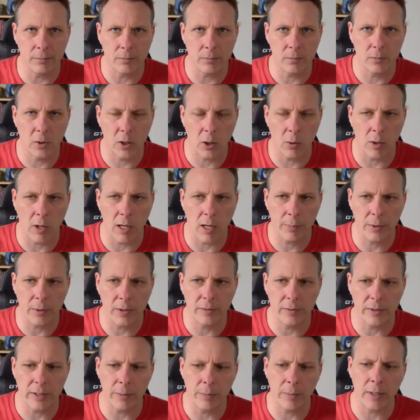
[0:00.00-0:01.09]

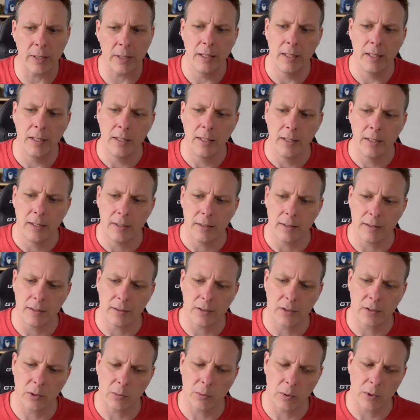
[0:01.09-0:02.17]
cooperatively. But
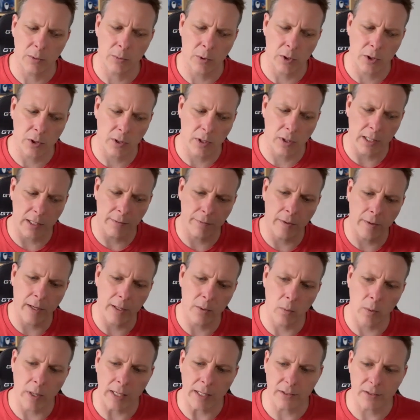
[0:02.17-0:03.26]
so we're trying to
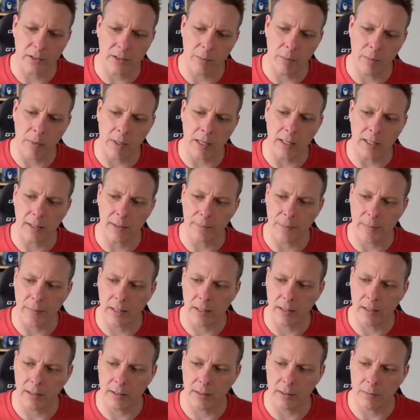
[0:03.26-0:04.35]
find ways to make
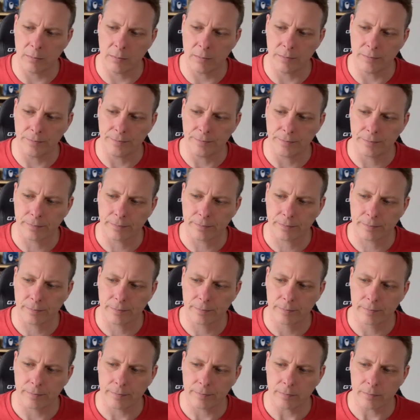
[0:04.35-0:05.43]

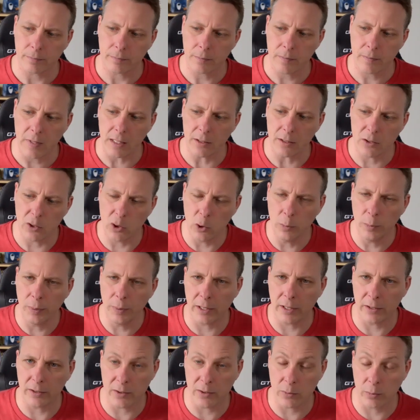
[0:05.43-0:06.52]
2
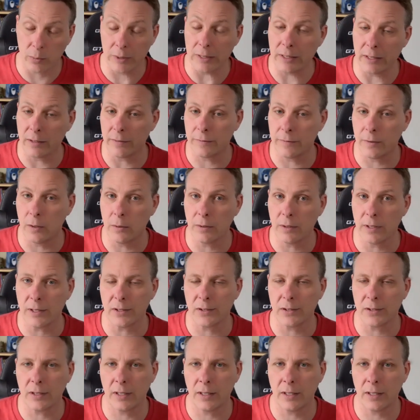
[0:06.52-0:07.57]
players really the focus